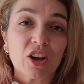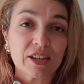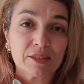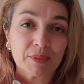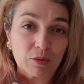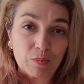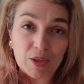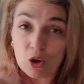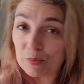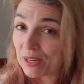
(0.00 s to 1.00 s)
item that will
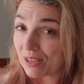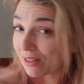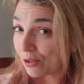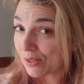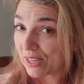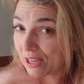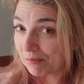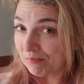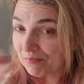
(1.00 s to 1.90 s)
be opening and closing and